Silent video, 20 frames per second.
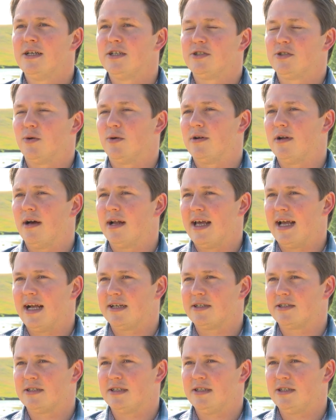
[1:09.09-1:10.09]
So we're not
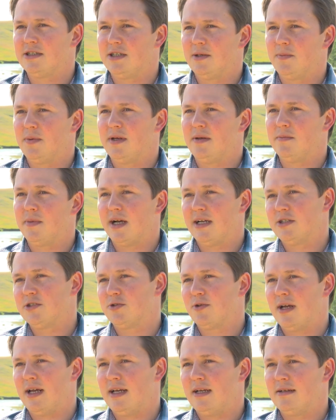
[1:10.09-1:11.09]
actually shipping by
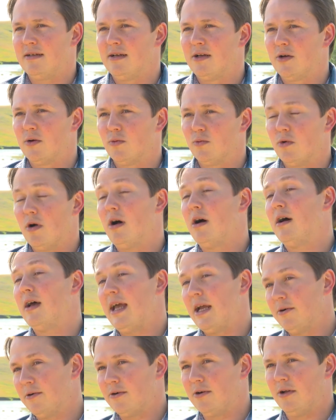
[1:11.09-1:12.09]
train raw
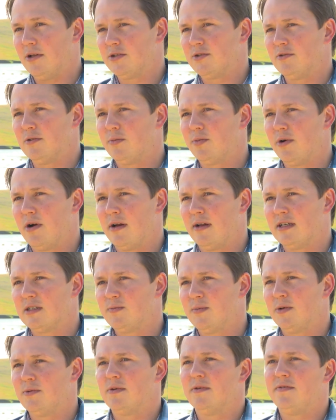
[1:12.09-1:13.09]
agricultural products,
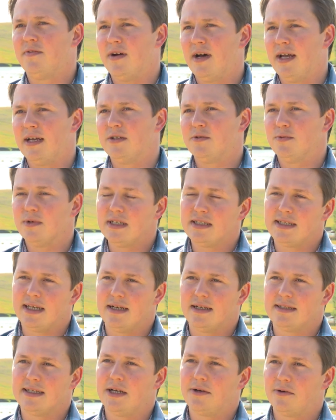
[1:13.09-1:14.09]
but refined
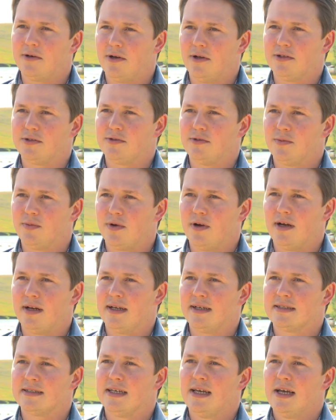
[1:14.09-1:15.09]
retailed agricultural
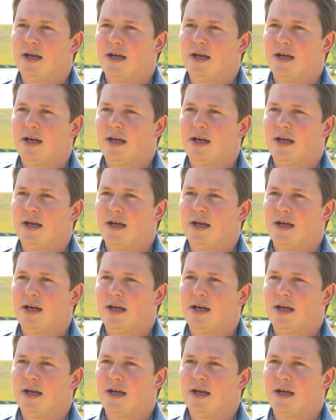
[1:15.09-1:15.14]
products